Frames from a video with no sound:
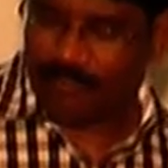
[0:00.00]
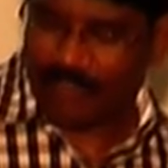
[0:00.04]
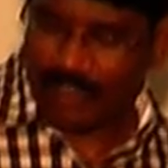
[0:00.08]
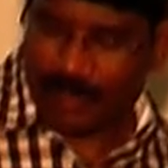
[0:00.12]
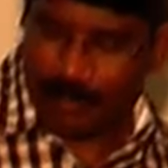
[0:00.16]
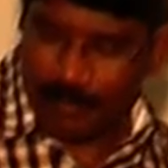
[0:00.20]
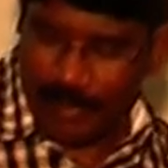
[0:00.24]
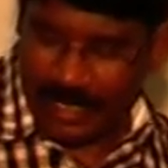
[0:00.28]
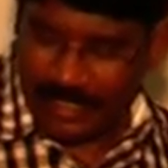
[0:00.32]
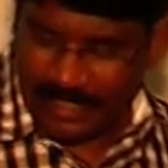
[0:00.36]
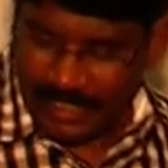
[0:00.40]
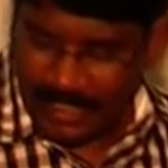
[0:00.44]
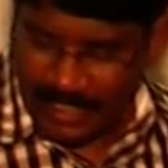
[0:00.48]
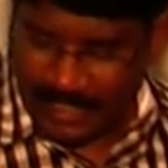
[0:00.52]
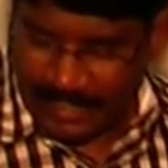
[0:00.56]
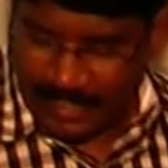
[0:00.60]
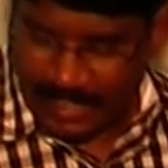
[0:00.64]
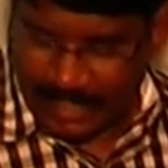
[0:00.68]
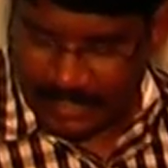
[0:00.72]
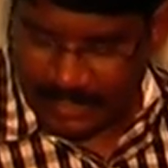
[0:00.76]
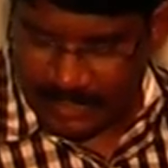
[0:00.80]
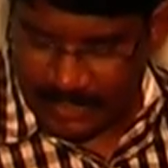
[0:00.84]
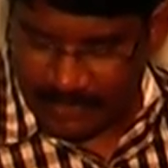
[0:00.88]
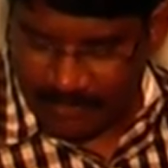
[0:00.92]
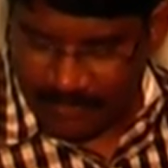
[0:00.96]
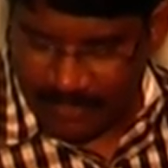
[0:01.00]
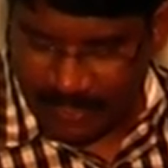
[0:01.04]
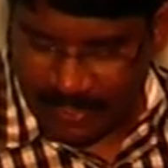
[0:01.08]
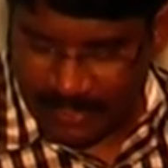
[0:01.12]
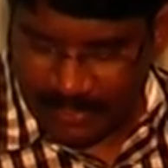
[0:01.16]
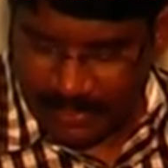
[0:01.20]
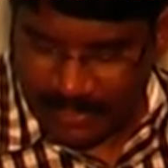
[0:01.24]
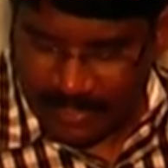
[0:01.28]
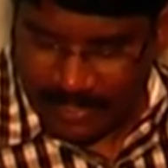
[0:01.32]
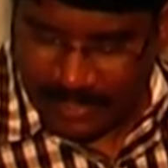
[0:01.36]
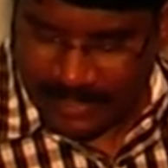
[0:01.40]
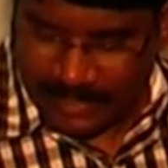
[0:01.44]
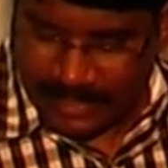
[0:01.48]
confirmatory test
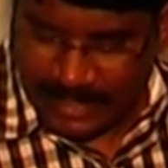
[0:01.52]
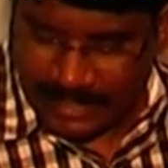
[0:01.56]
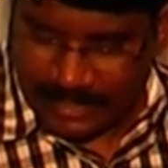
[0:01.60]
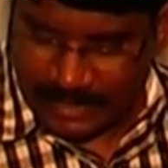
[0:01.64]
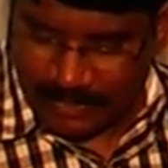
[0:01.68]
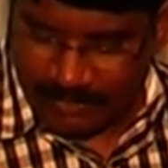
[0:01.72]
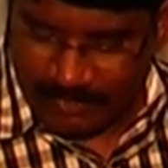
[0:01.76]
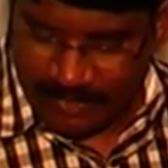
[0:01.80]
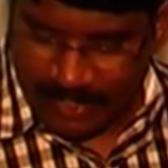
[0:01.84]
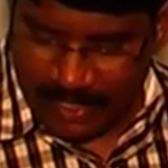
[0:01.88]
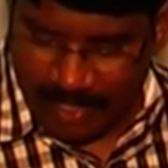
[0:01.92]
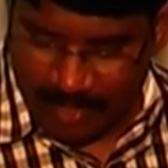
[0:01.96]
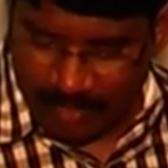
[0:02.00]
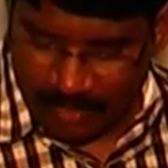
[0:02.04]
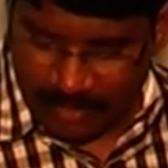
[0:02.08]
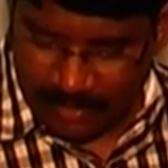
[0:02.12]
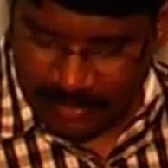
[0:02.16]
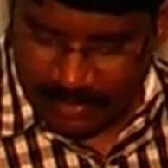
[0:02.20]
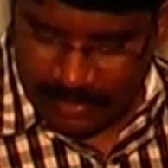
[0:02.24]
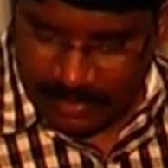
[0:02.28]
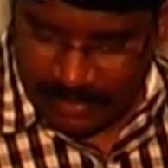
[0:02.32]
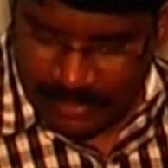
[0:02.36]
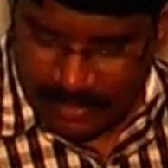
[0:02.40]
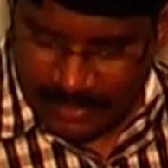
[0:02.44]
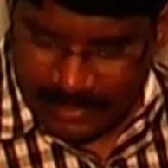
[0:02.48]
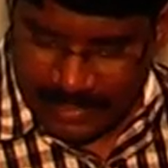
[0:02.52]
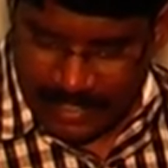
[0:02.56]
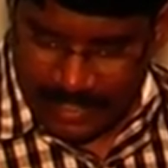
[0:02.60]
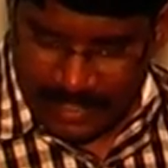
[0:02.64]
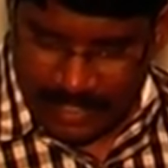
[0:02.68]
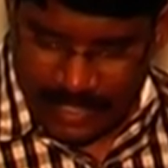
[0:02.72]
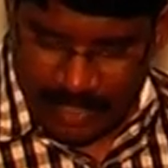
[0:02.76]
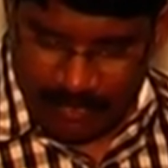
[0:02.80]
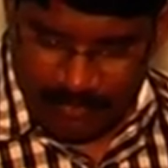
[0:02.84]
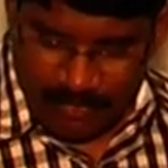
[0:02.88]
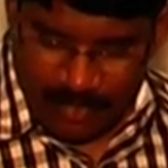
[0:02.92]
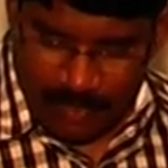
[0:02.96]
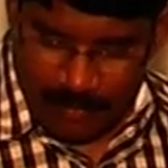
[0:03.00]
for this phenol. The
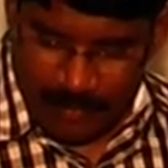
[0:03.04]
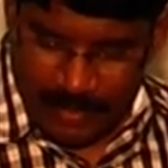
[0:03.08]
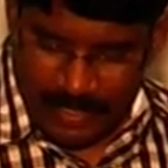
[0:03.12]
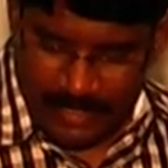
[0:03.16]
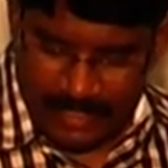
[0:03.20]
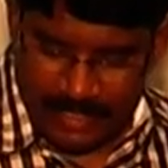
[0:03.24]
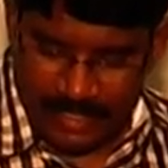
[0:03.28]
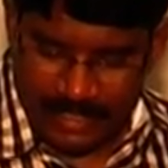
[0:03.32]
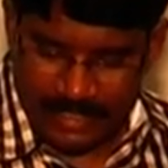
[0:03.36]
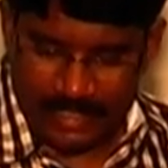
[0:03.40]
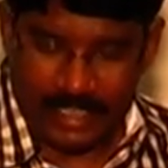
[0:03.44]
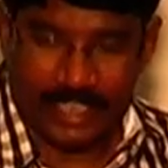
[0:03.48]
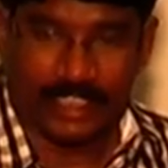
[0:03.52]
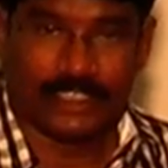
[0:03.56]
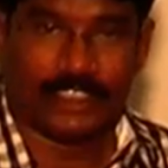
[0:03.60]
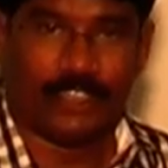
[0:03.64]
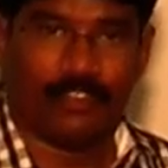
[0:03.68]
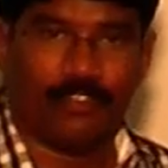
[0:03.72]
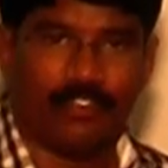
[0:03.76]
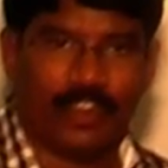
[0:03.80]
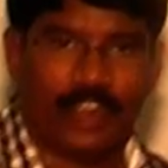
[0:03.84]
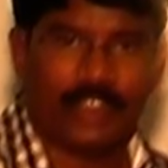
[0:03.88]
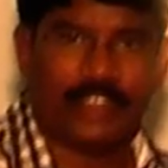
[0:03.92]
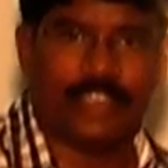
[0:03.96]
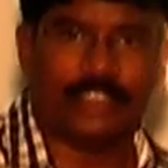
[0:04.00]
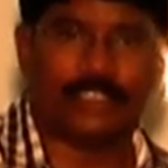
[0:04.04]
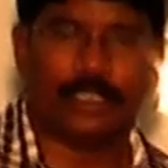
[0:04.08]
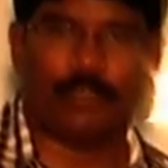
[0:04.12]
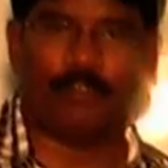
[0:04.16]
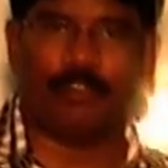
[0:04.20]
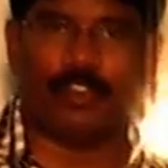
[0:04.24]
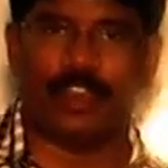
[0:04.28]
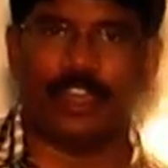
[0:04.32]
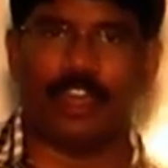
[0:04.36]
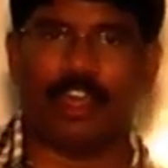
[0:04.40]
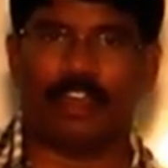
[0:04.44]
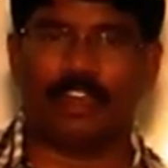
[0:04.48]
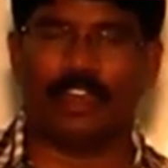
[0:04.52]
confirmatory test for this
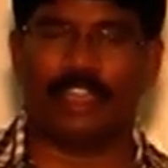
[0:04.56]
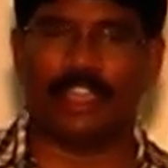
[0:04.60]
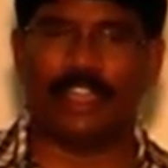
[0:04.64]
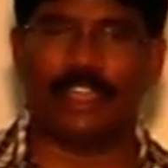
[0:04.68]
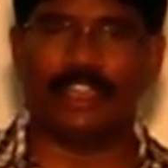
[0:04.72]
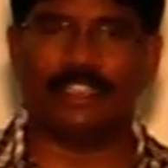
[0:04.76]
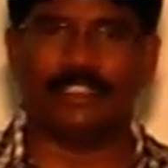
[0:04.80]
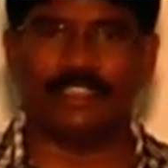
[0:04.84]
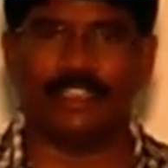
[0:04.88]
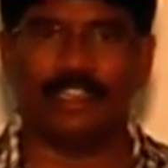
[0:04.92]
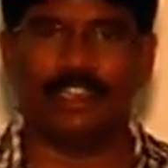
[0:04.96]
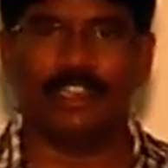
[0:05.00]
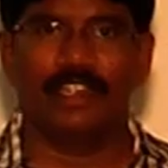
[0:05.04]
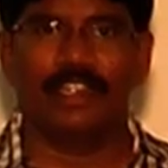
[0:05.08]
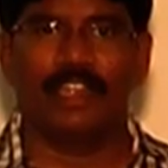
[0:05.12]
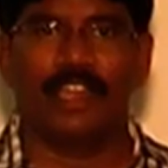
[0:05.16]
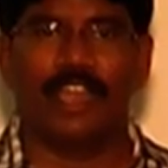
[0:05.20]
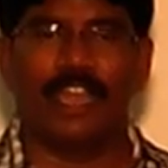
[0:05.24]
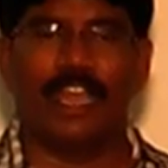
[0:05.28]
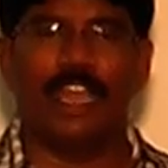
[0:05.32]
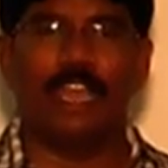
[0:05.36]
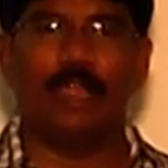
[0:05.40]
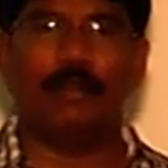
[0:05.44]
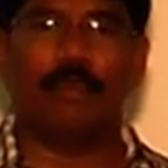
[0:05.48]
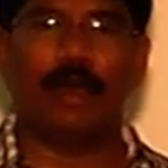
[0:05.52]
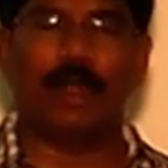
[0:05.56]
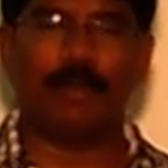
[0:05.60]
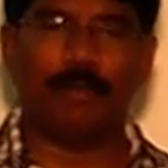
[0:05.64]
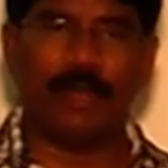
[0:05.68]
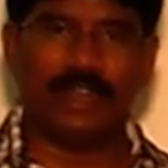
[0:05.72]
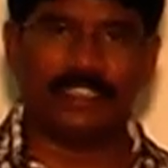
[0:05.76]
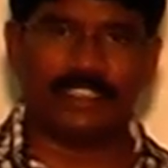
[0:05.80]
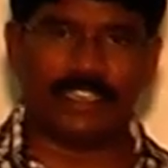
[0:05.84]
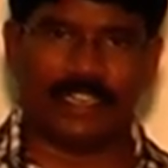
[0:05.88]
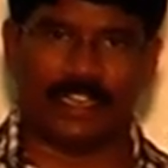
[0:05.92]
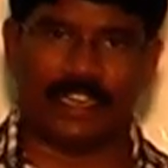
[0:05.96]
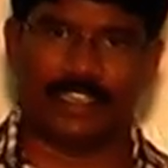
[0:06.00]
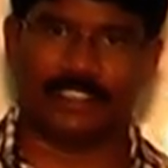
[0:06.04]
phenol is
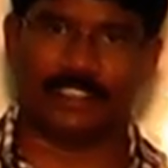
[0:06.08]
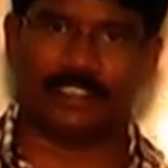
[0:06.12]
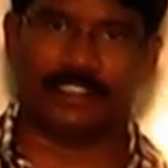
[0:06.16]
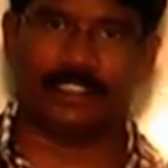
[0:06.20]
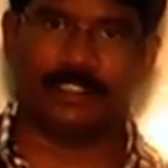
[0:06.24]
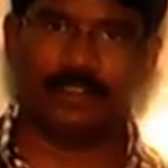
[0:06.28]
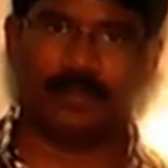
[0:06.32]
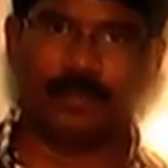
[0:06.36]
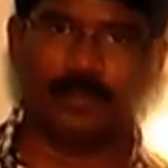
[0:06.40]
Lieberman's test.